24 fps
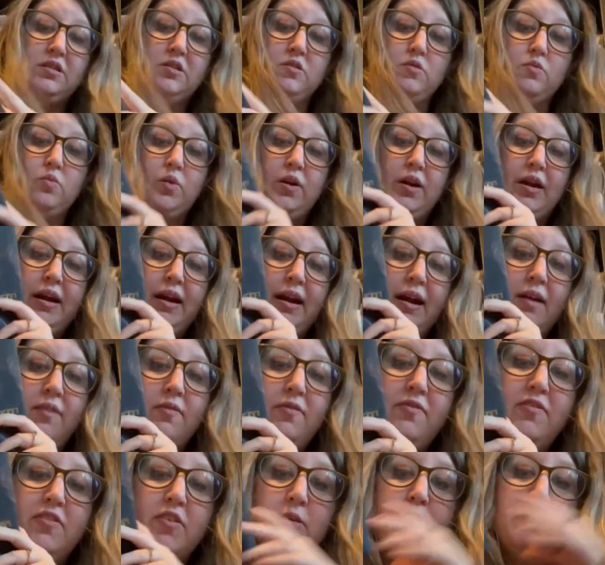is working
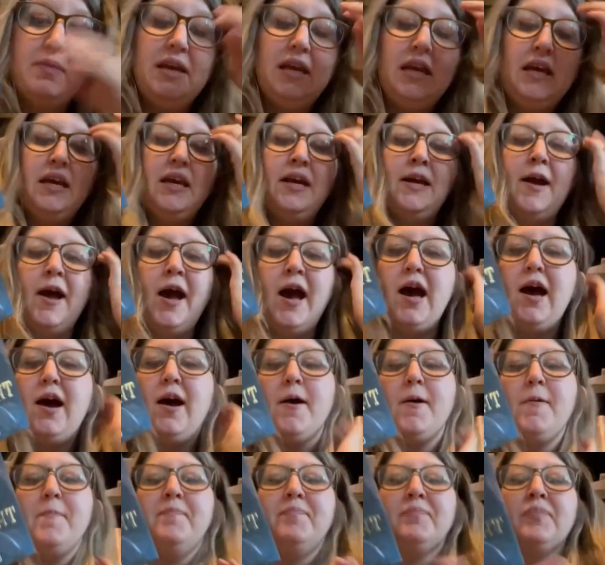out for me.
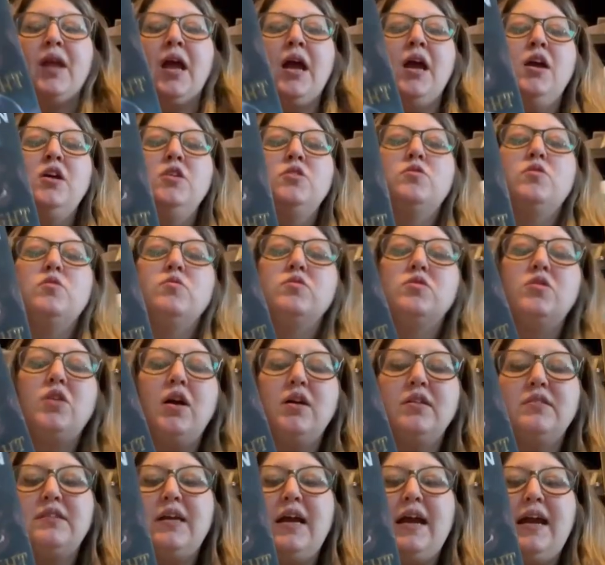So
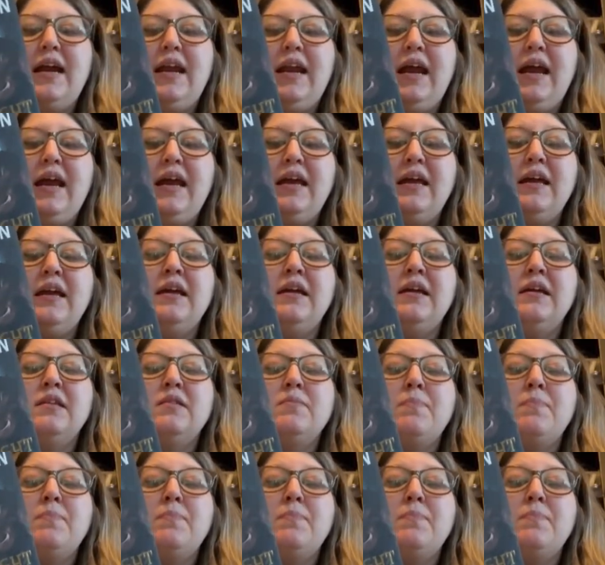Starsight is